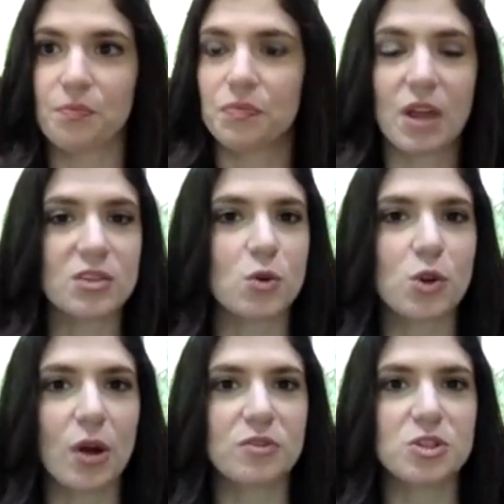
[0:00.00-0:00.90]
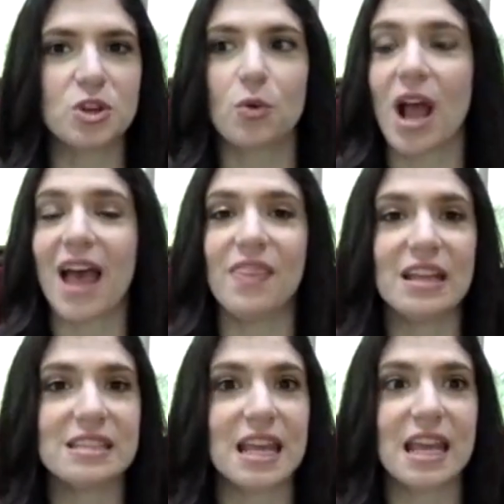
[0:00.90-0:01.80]
That's all you have to do. And
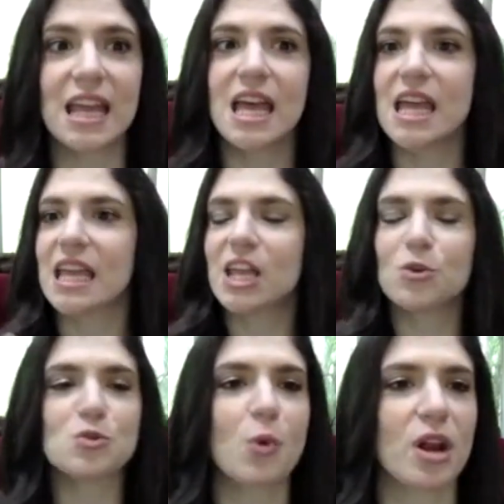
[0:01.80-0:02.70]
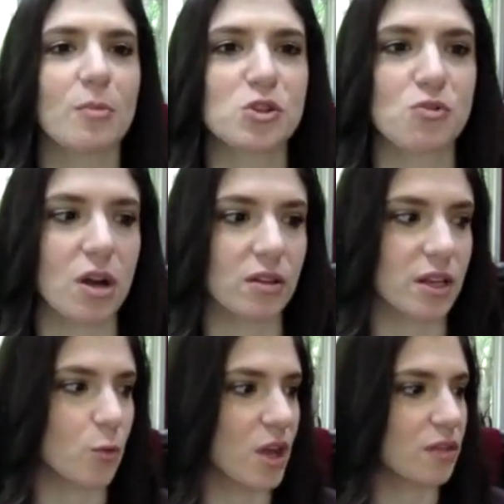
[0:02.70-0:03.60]
then say, here's what I'm
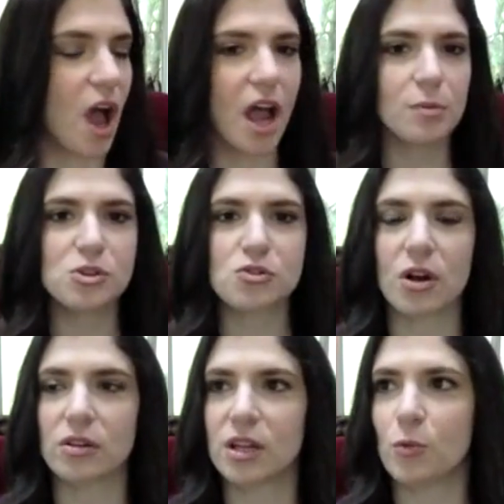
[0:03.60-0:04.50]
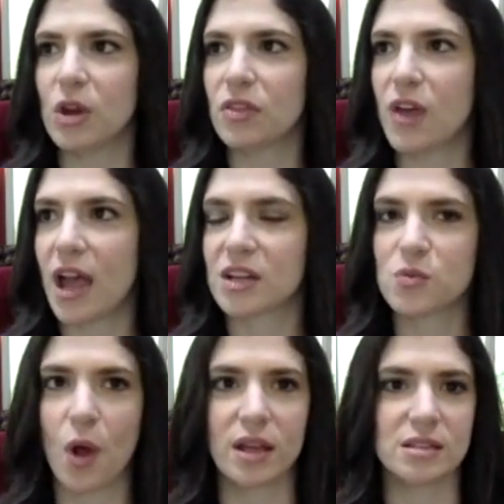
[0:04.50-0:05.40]
struggling with. I'm struggling with X,
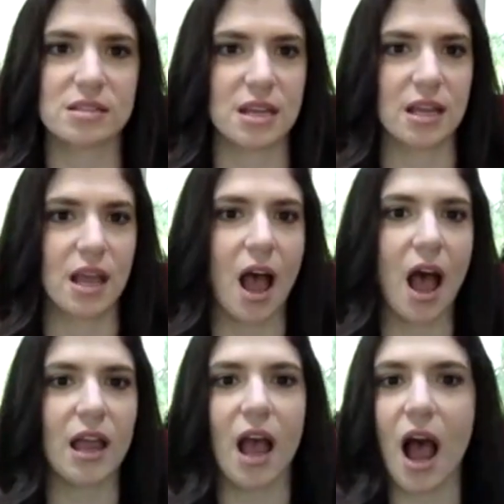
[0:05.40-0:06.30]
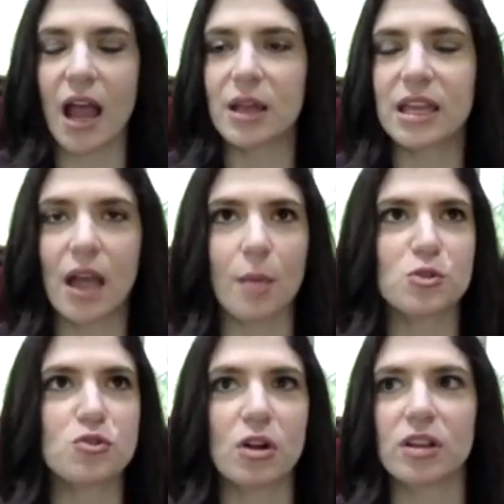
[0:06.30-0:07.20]
Y, and Z. I'm
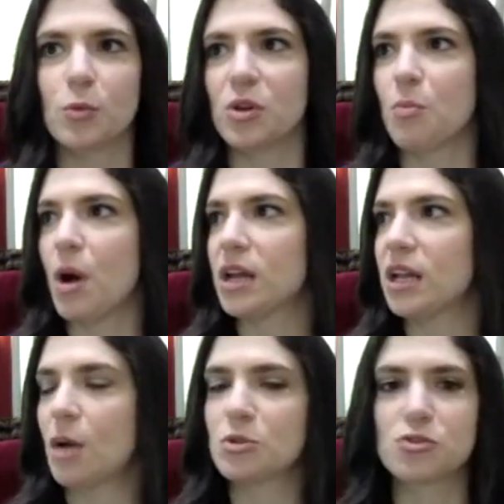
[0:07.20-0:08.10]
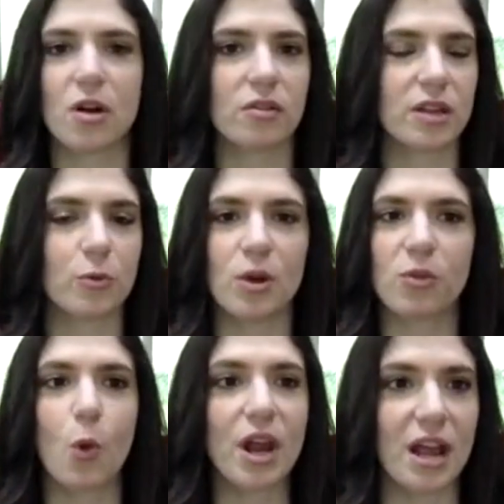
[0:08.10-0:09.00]
struggling with money. I'm struggling with
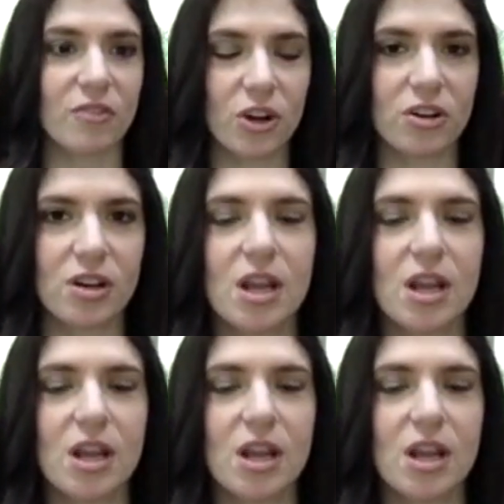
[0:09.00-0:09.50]
whatever.